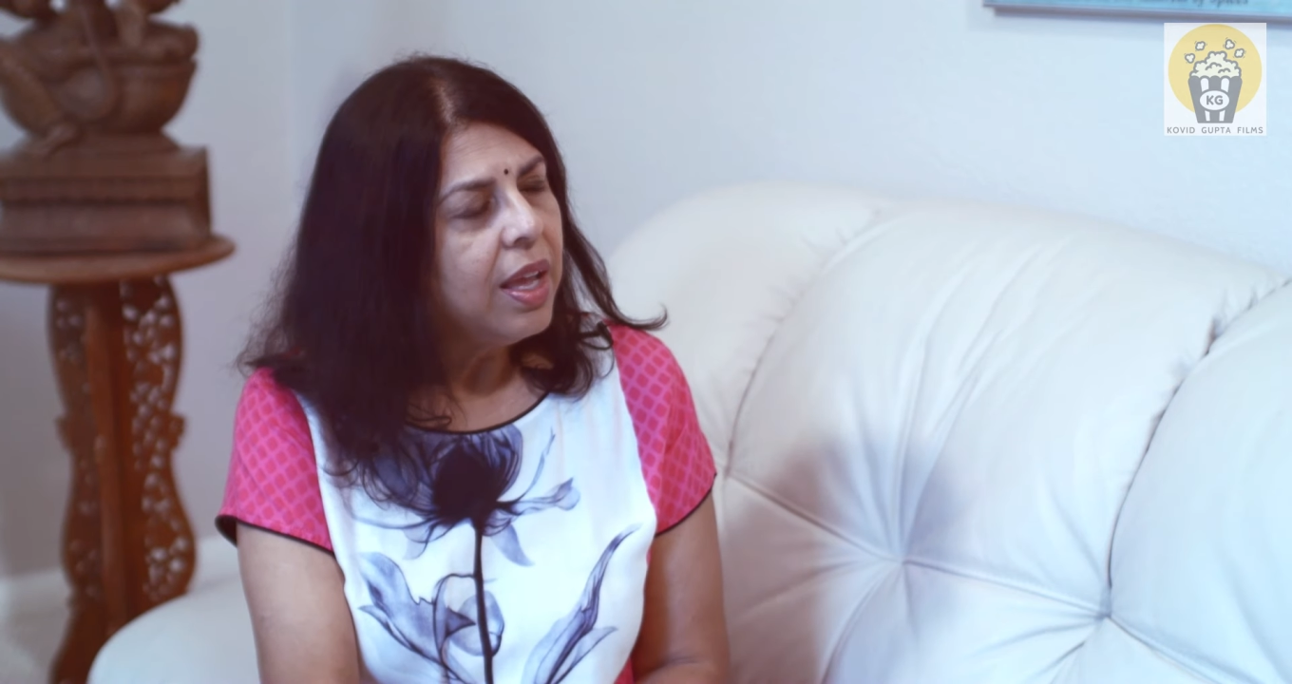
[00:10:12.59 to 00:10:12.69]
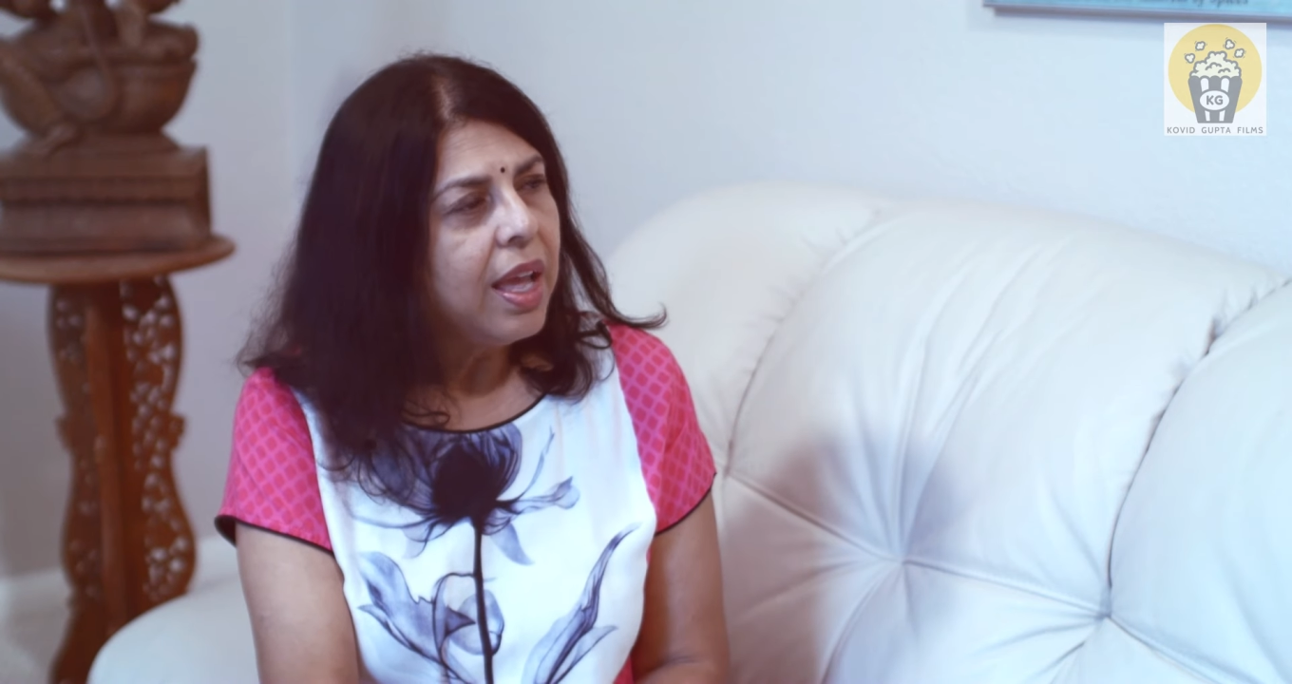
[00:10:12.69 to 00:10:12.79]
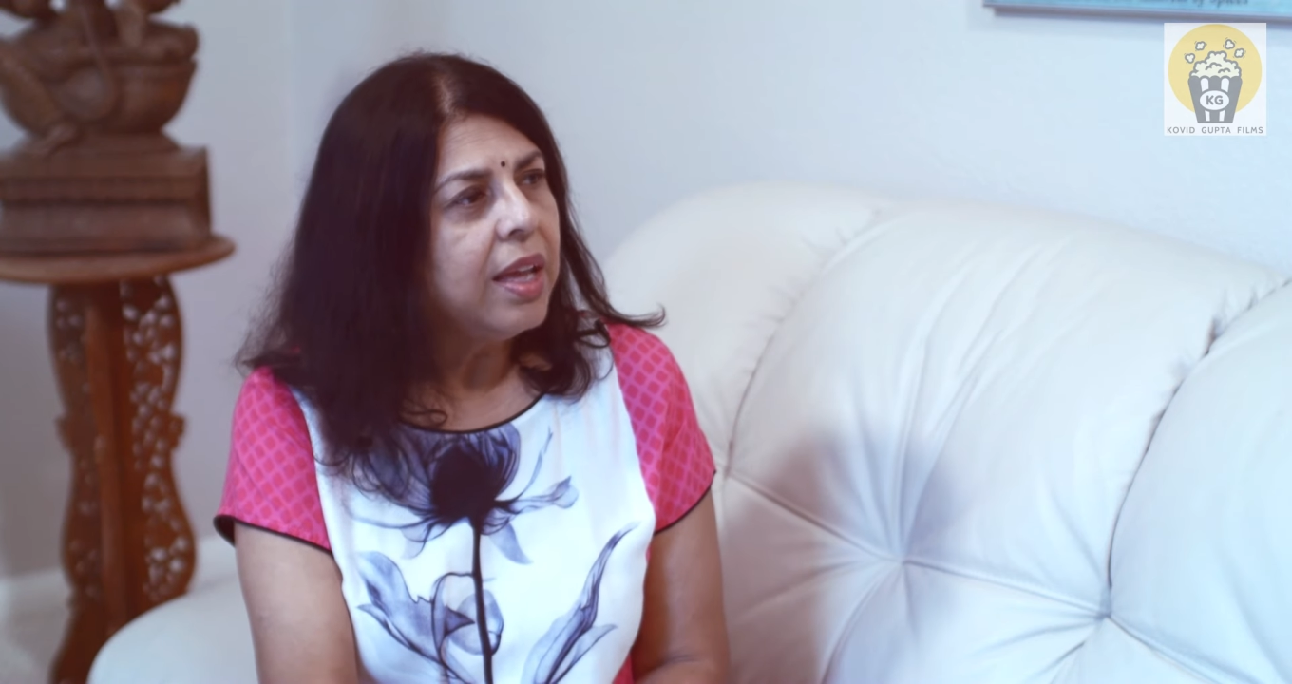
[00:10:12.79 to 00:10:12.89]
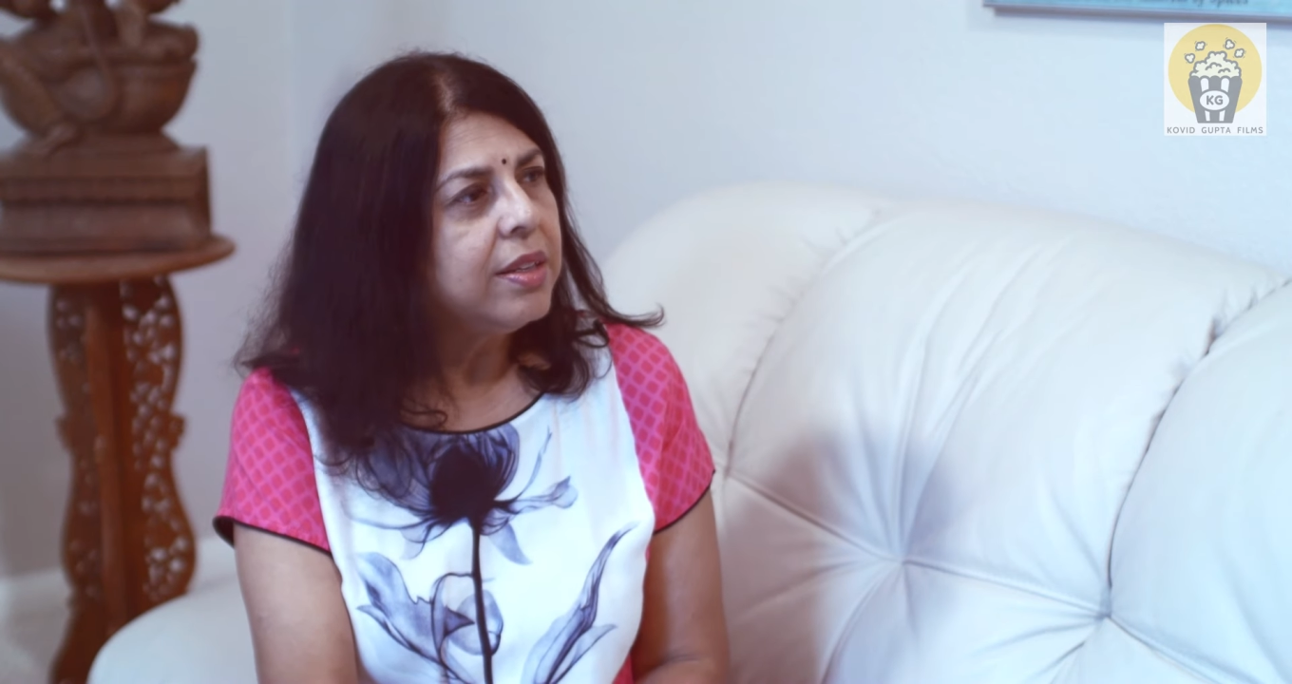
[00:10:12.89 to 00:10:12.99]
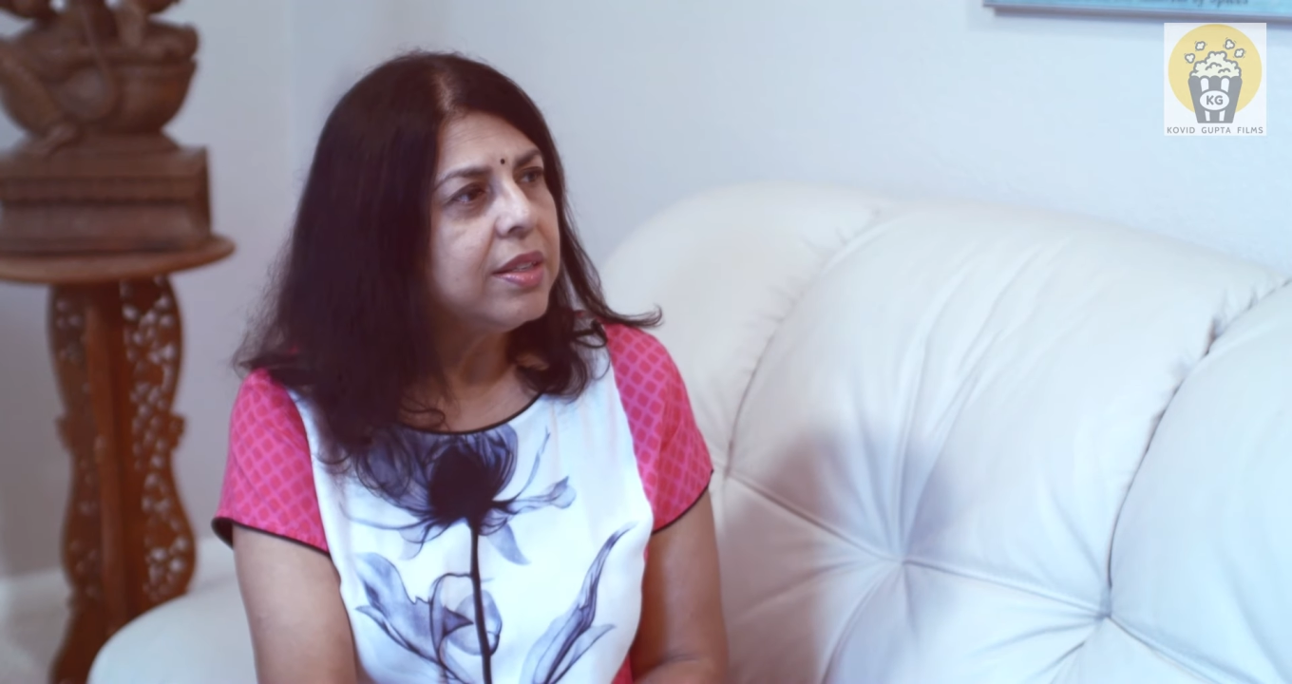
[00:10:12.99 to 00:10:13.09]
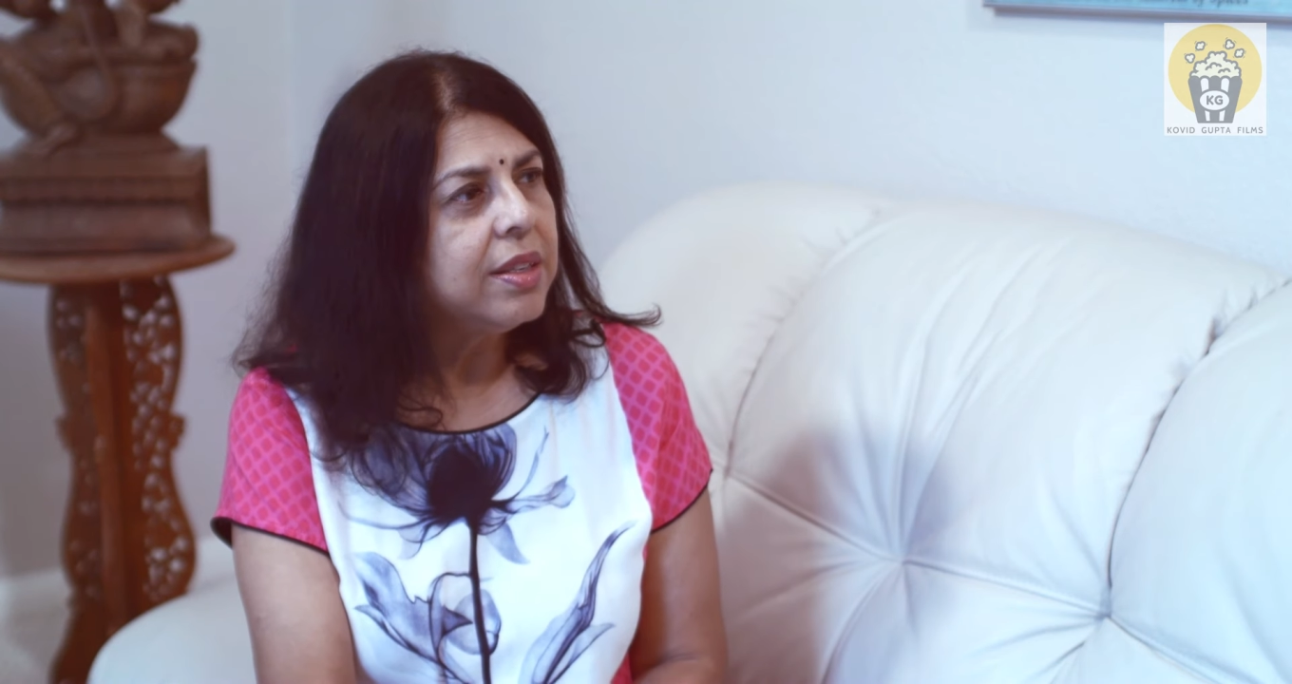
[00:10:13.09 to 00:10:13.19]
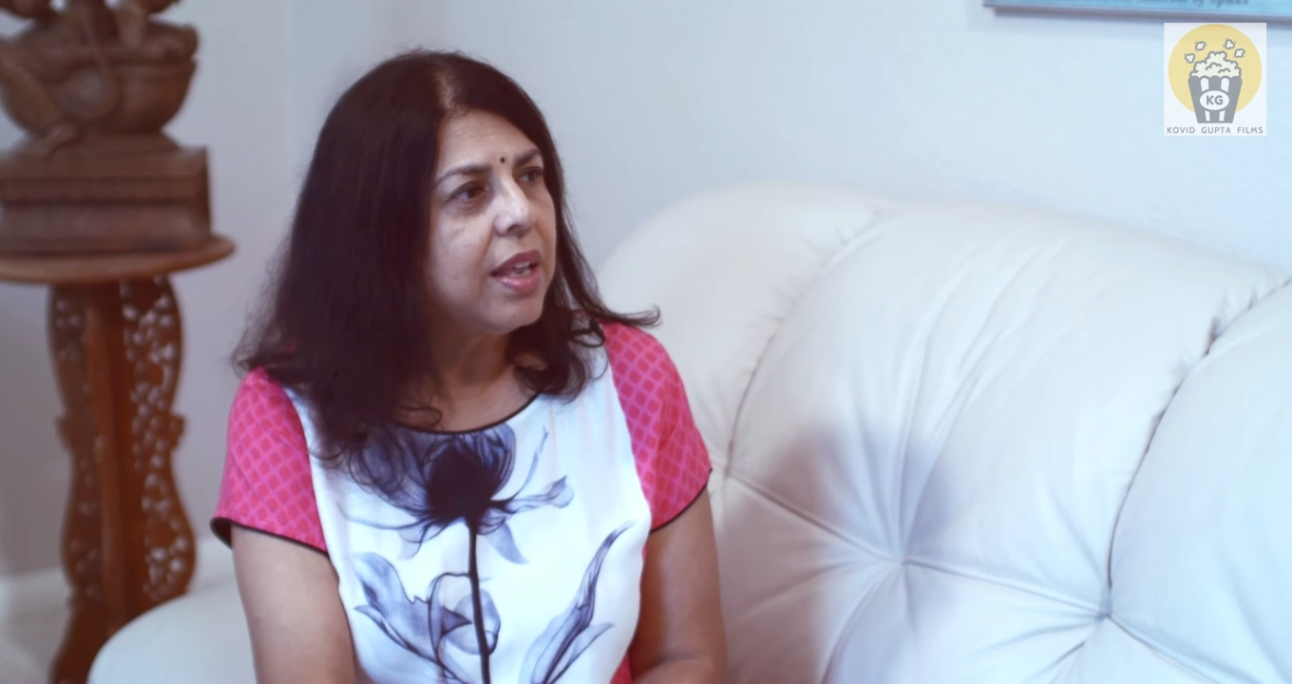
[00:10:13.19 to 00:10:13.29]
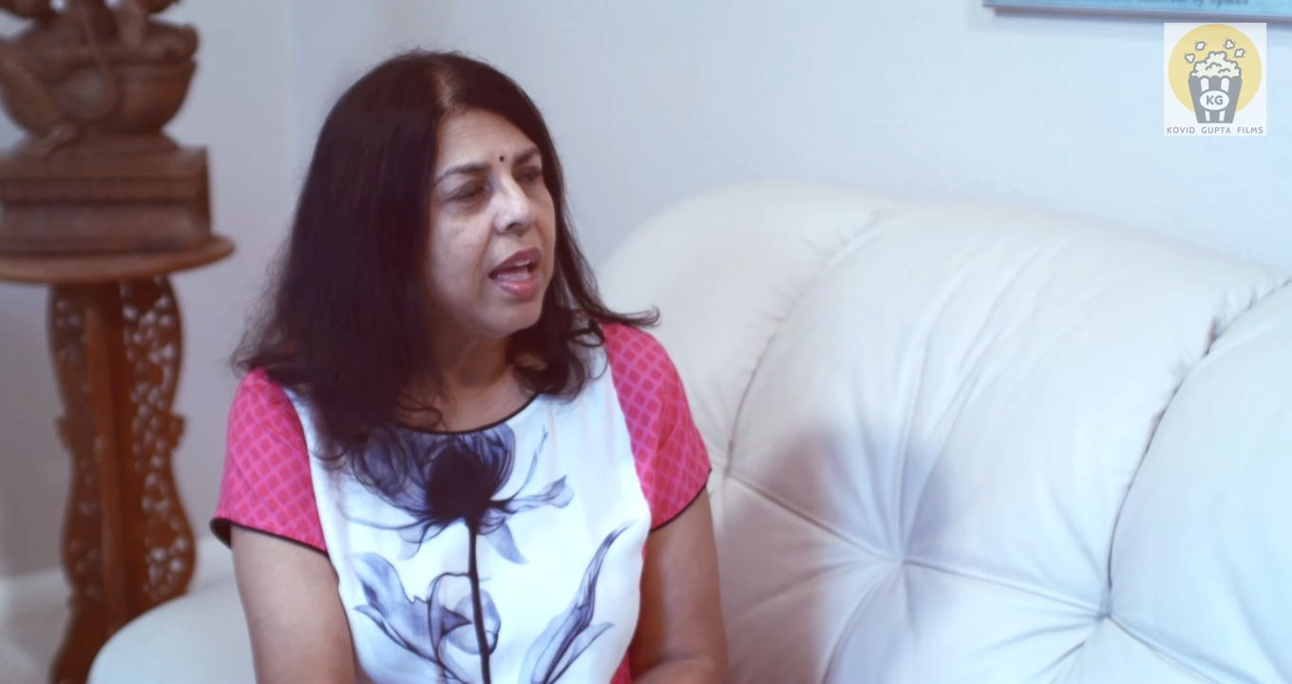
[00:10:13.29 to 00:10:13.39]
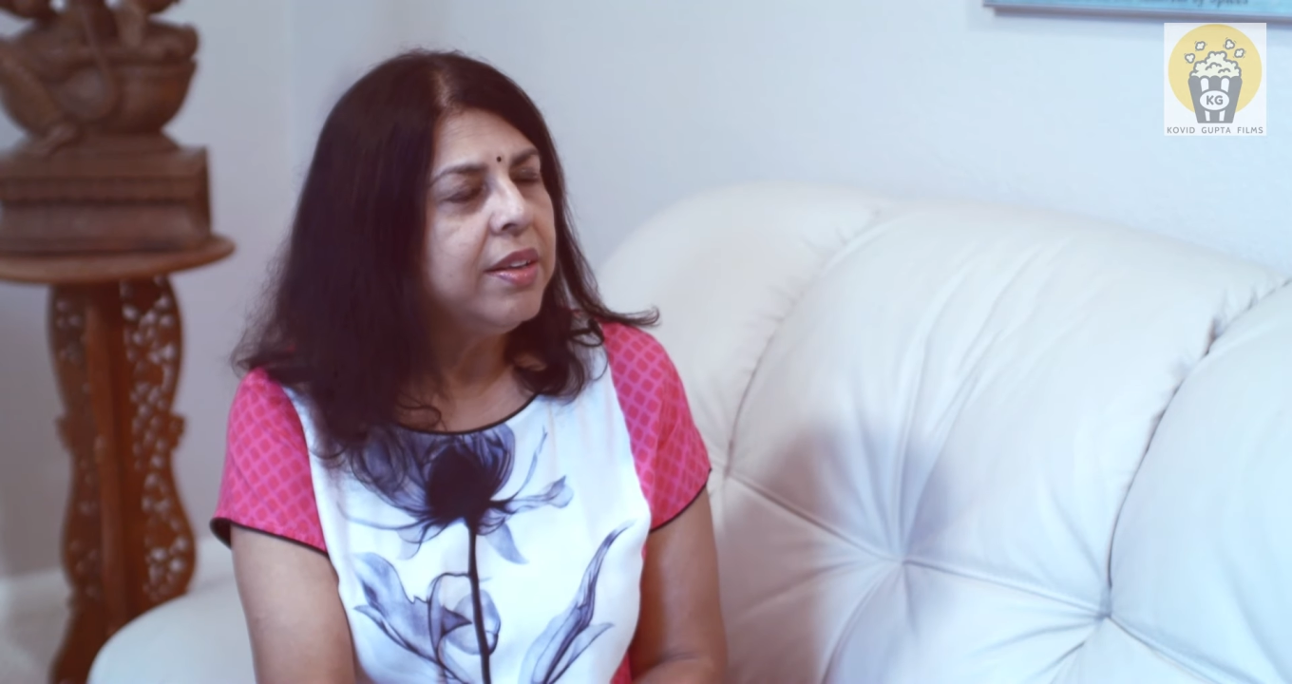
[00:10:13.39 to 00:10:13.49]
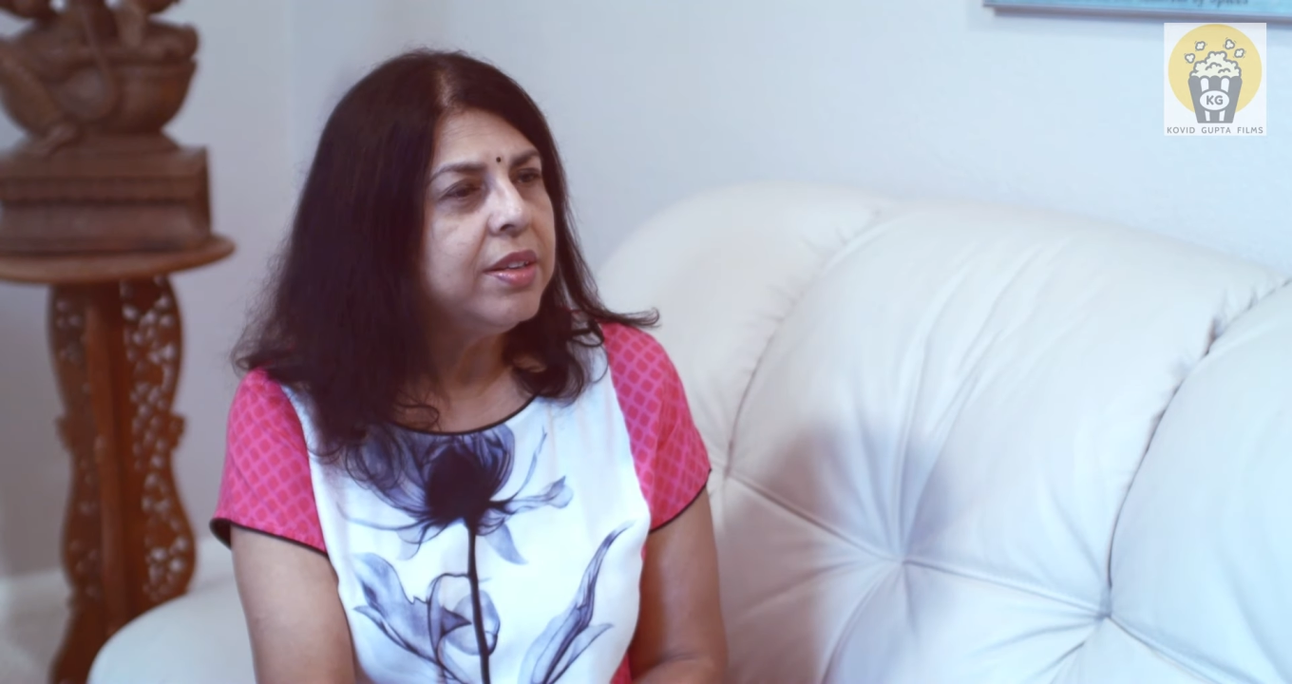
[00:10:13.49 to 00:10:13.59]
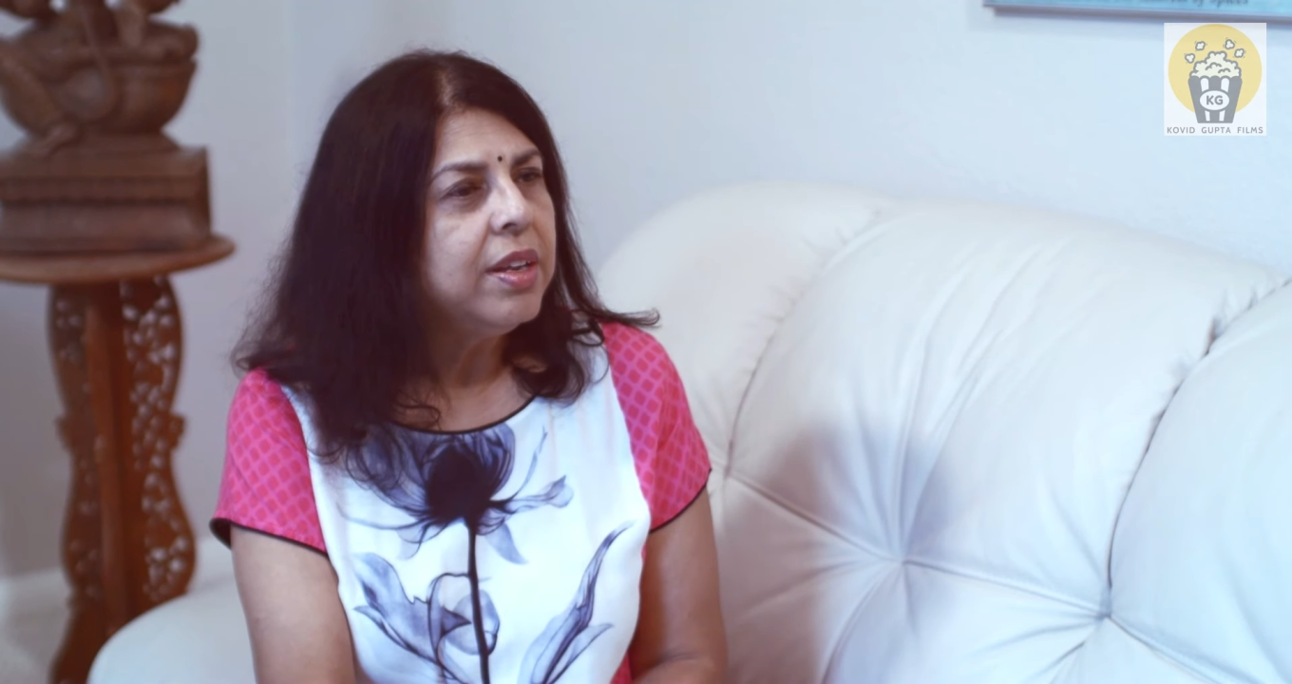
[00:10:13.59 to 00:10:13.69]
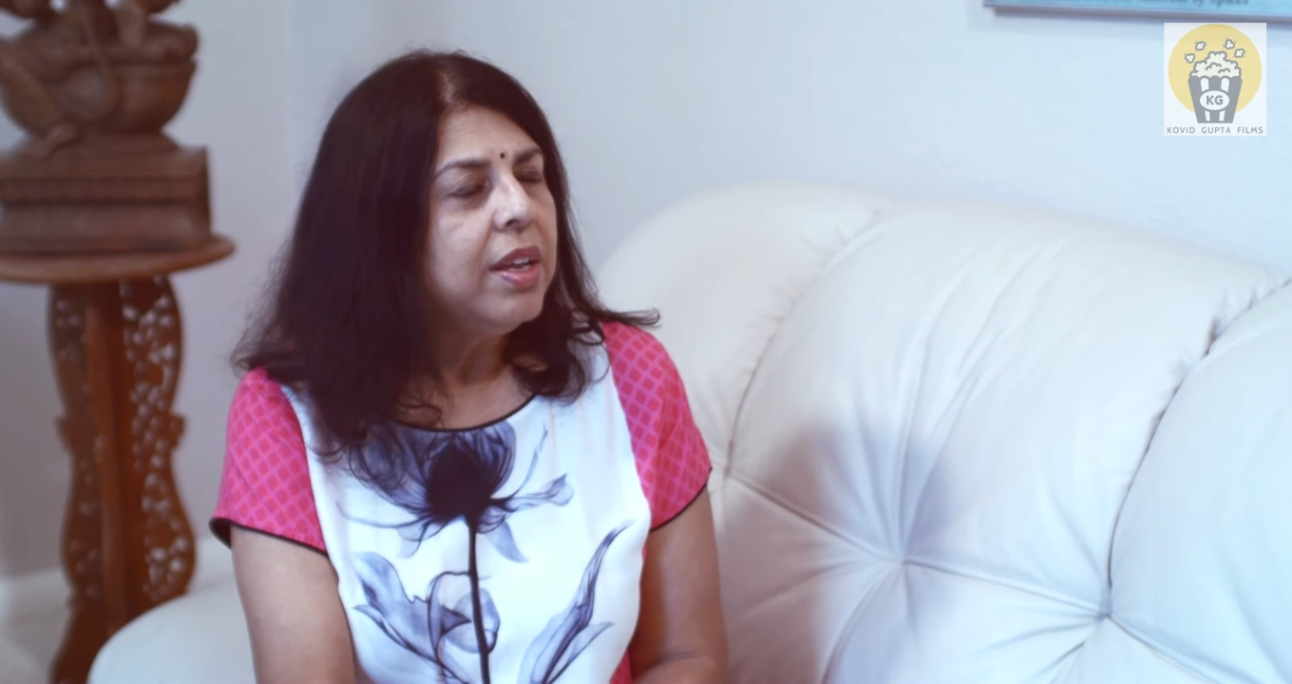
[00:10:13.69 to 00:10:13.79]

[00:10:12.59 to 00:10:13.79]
and